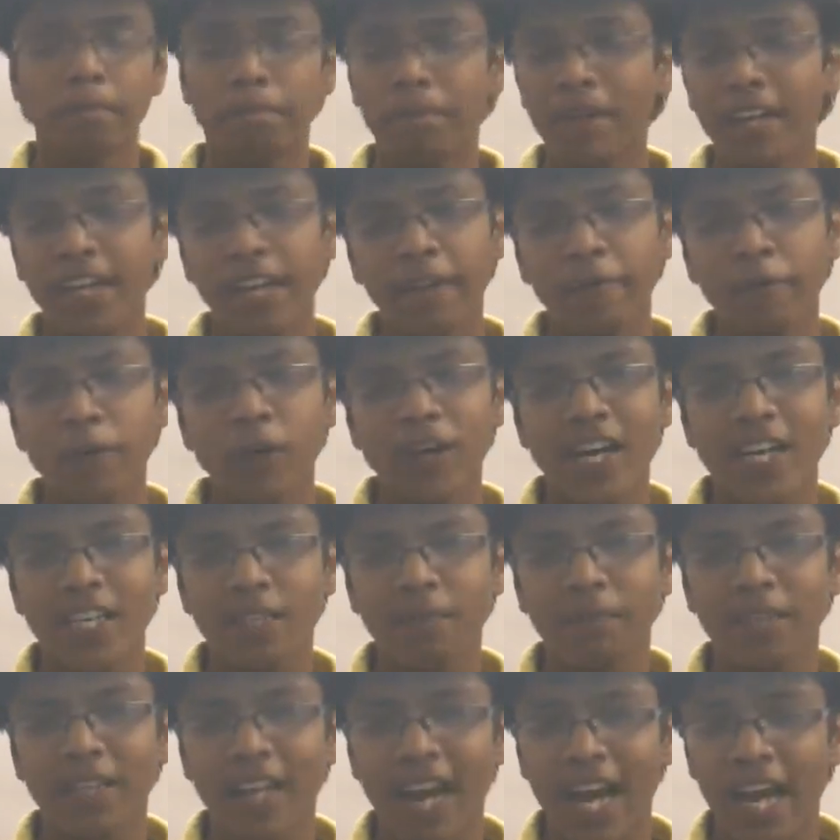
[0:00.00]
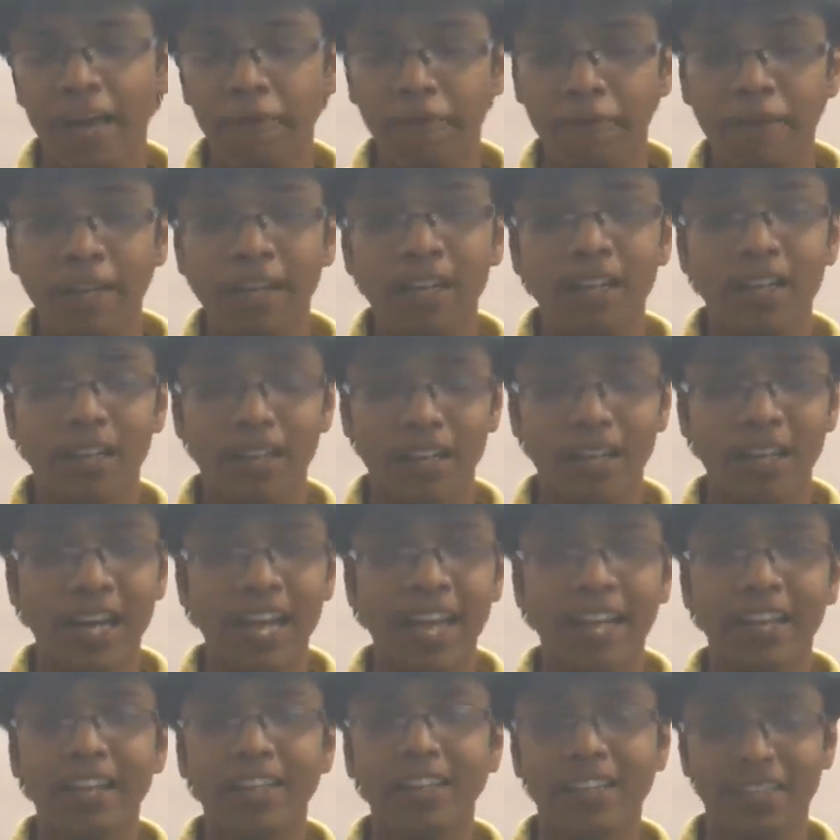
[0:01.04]
But if you ask me, I feel
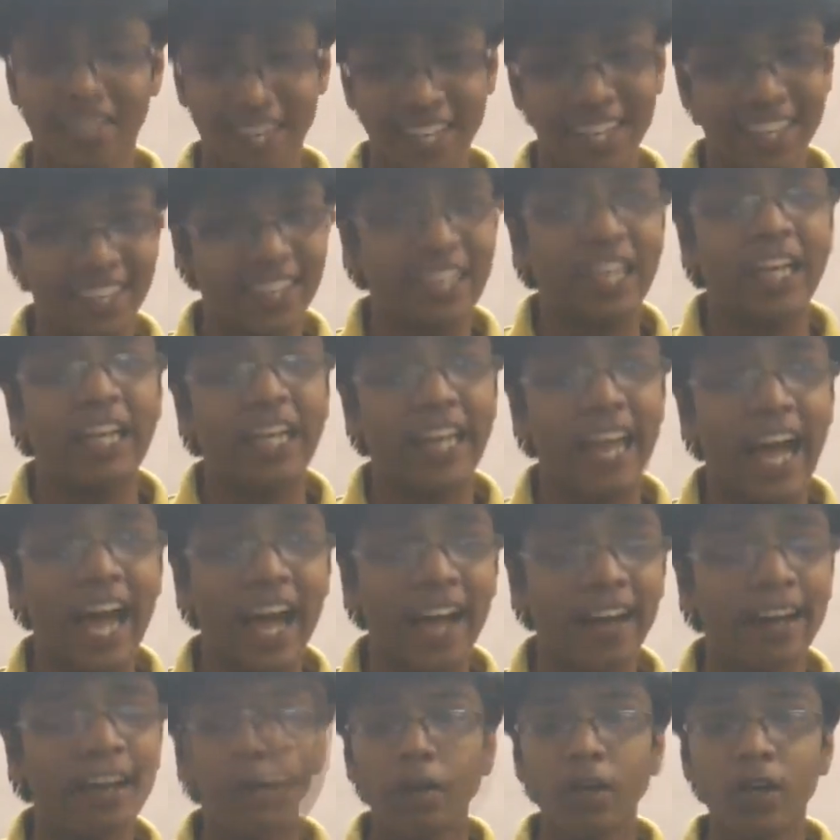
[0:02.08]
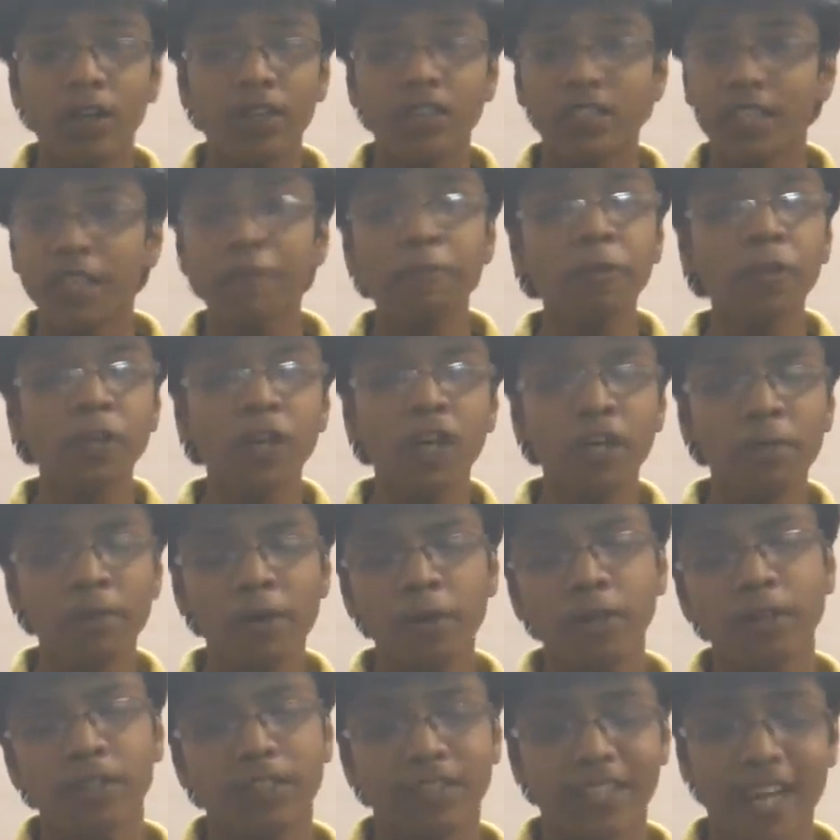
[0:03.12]
like it can, because if you talk
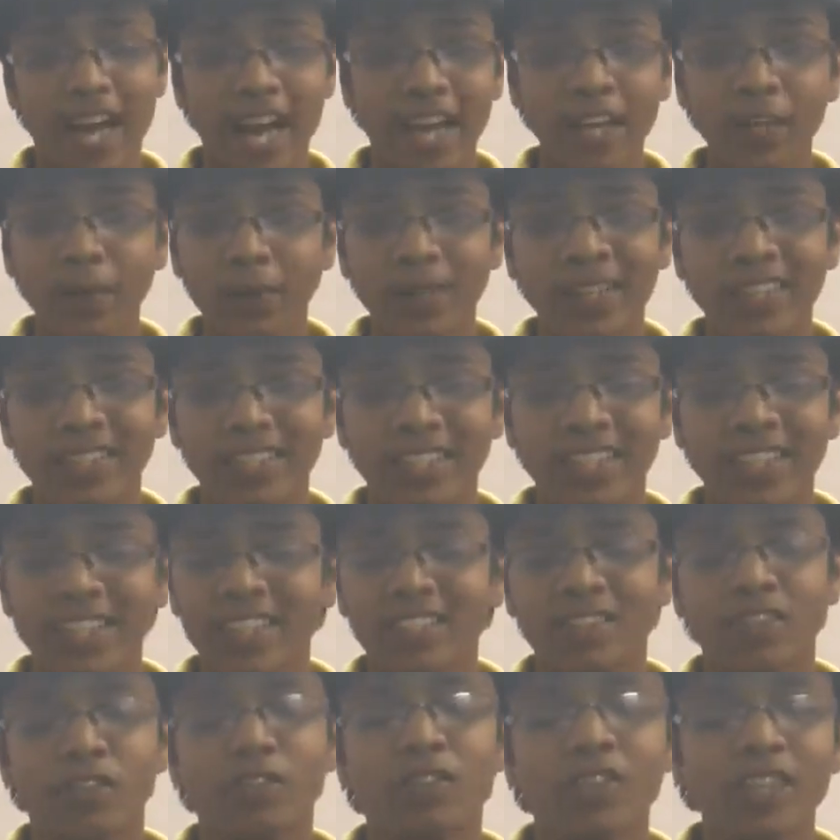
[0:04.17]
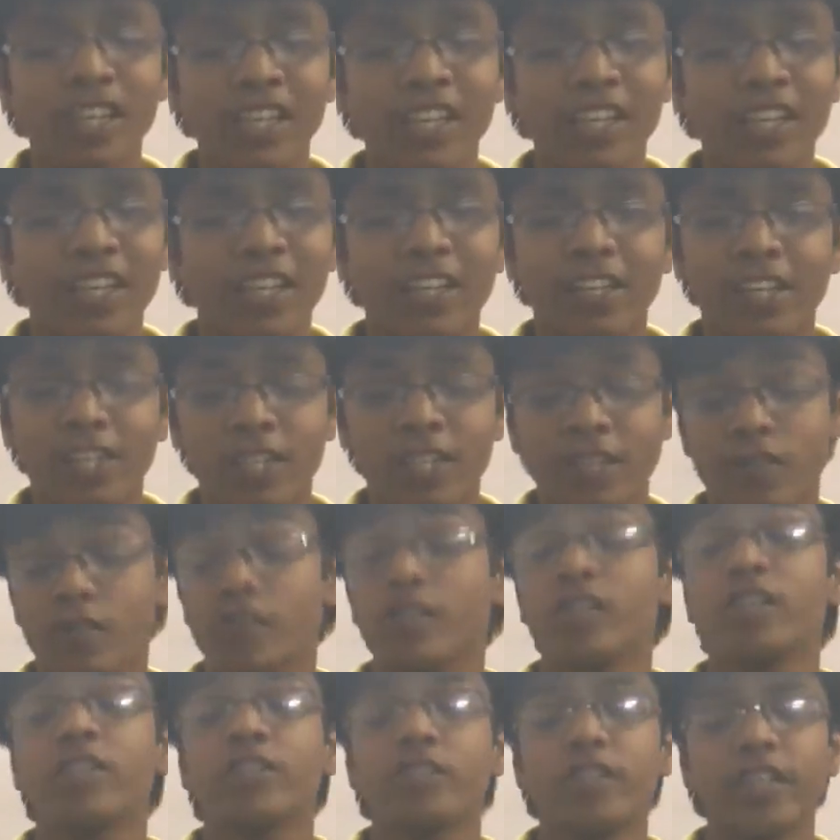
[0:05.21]
about iOS, it is really
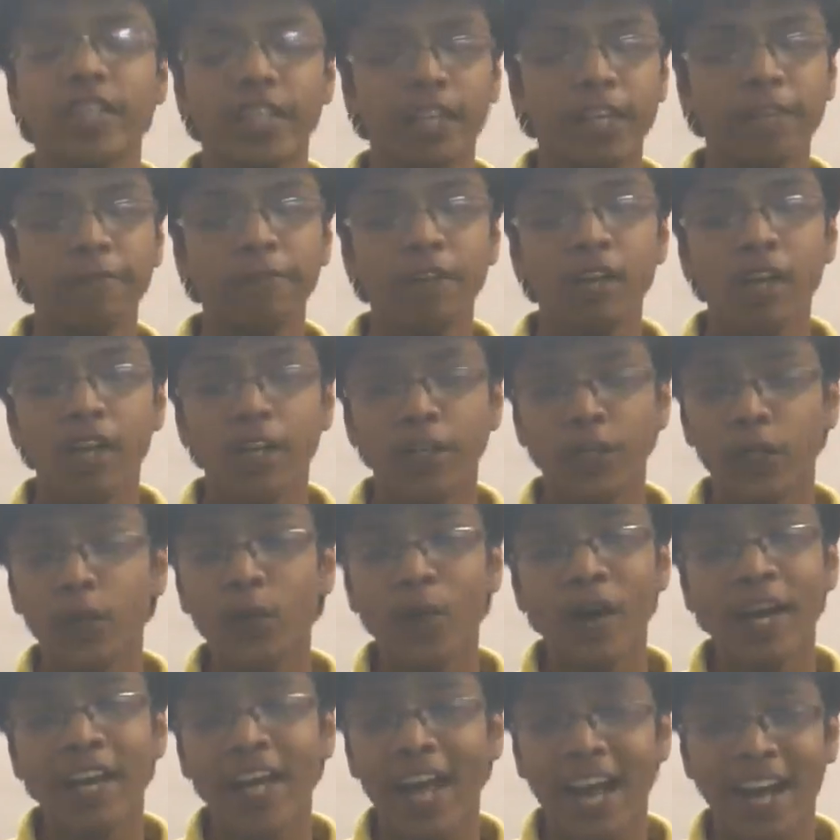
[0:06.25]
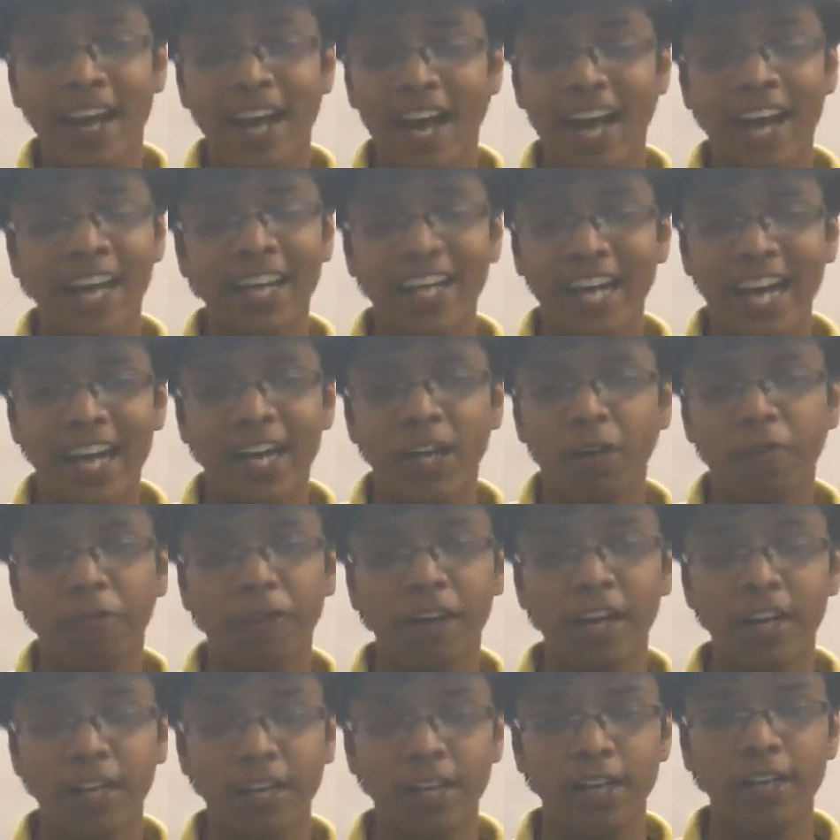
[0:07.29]
restrictive UI and I kind of
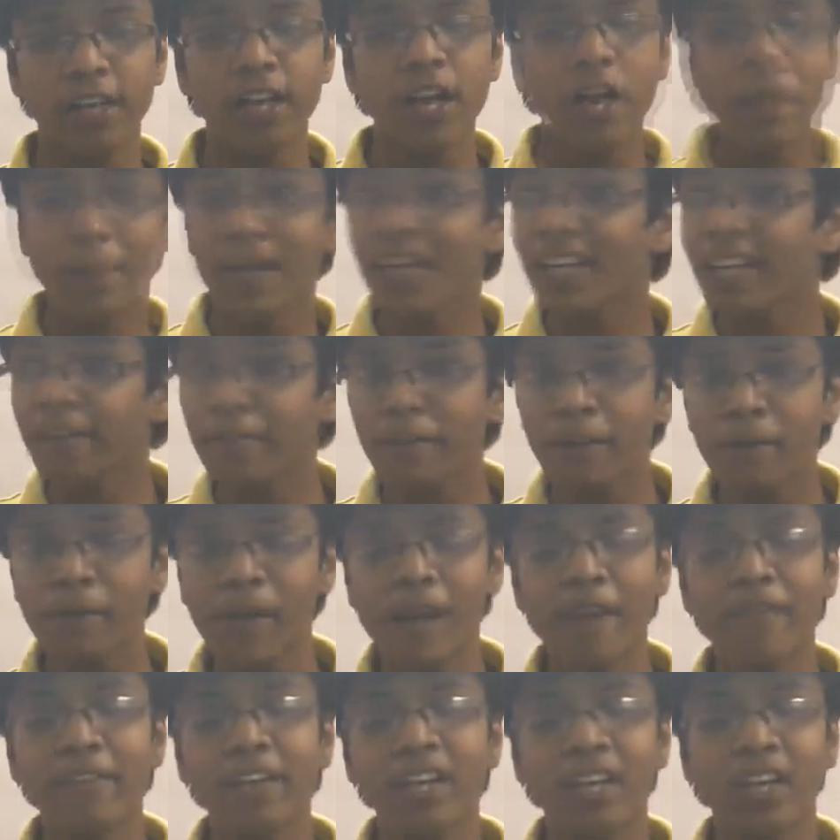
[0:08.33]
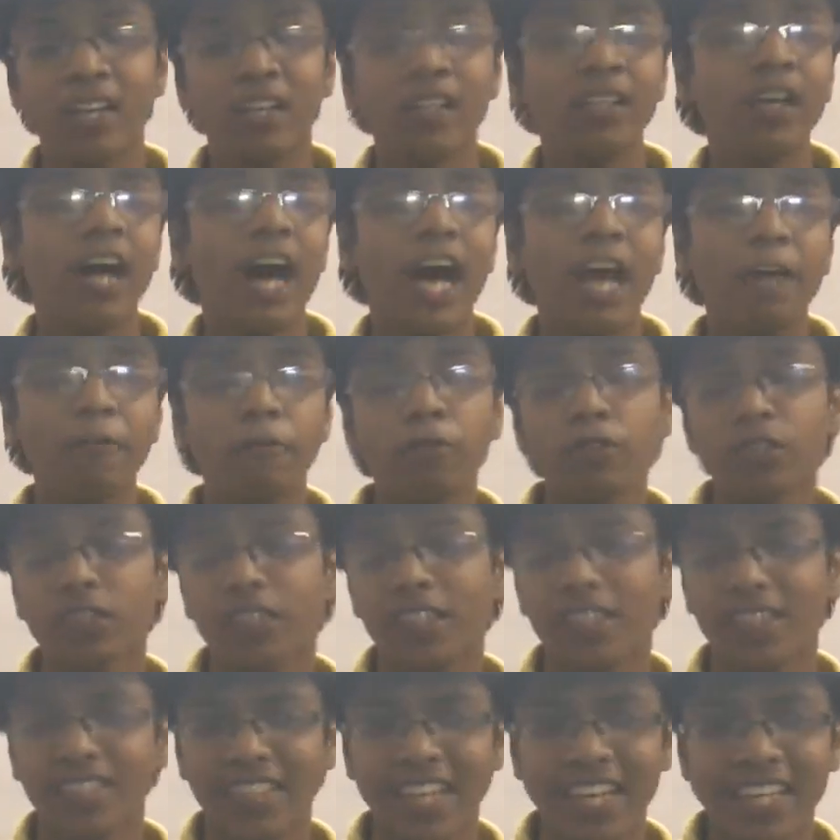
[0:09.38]
hate it. But if I'm having a iPhone
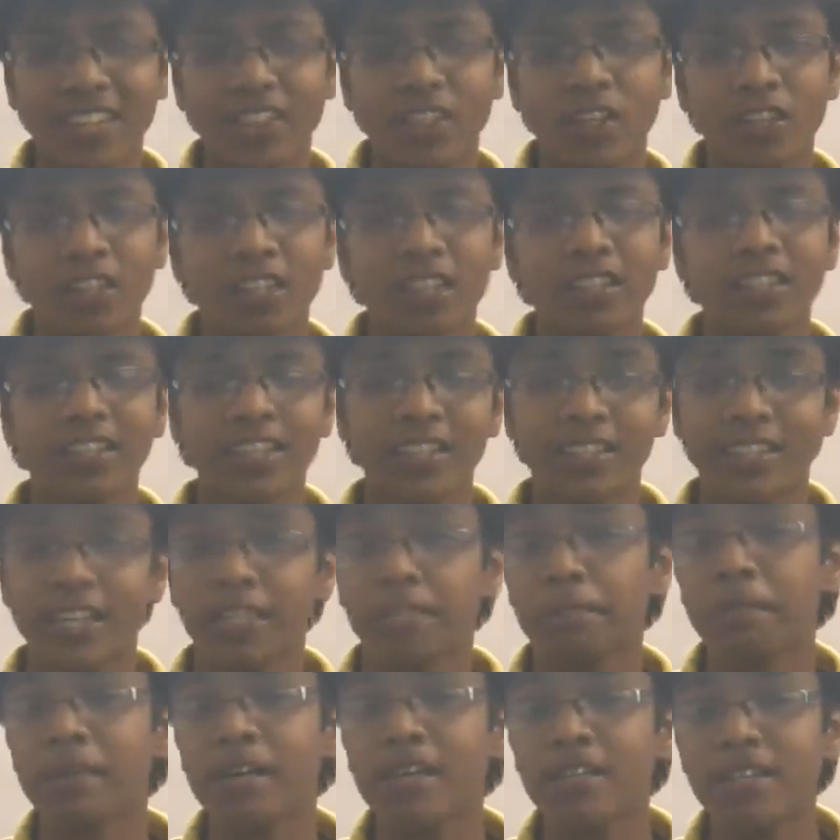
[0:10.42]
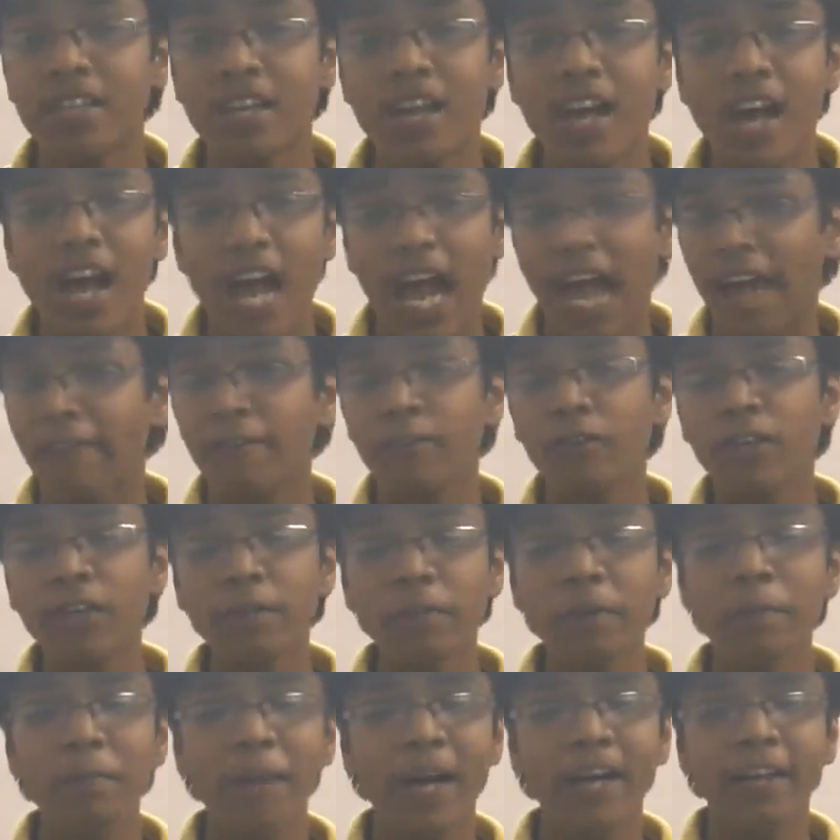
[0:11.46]
6s or the 6s Plus, I
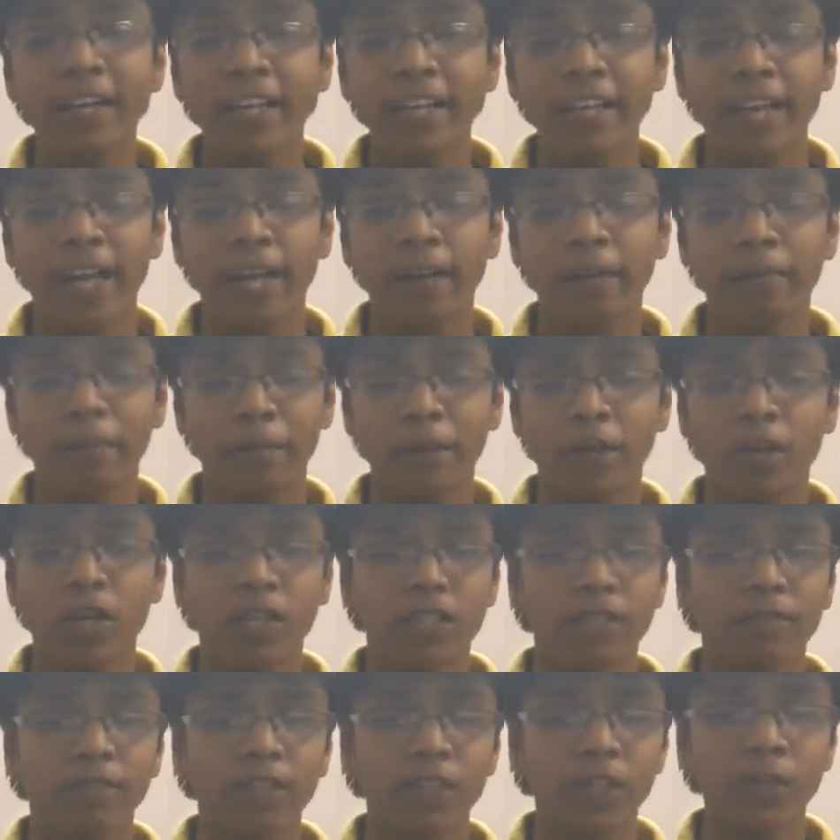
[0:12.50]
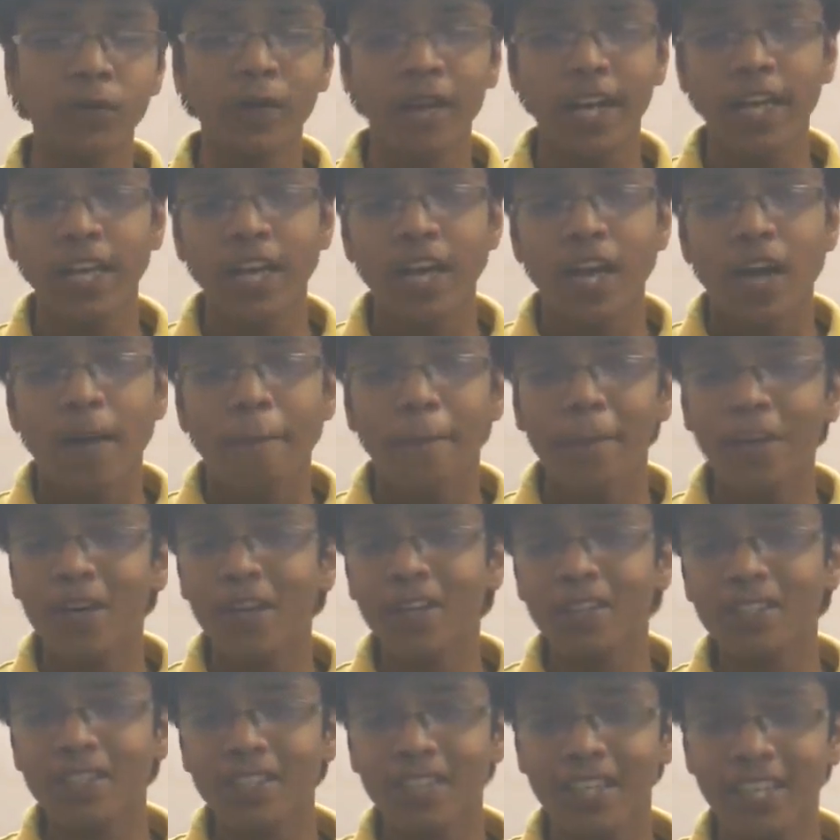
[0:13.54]
wouldn't be minding it because of the UI,
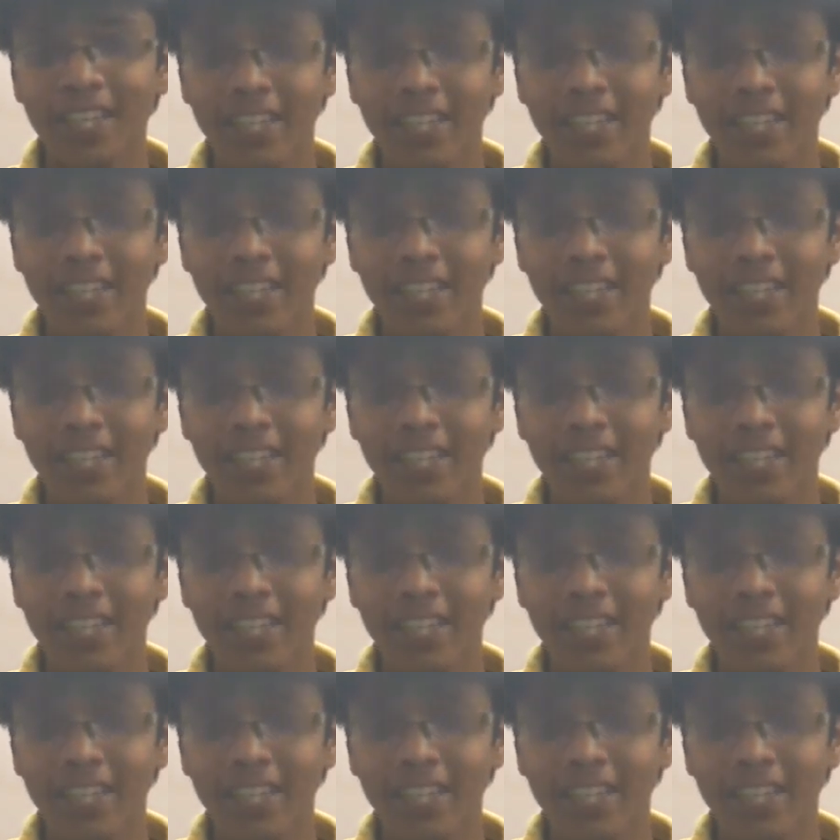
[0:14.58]
because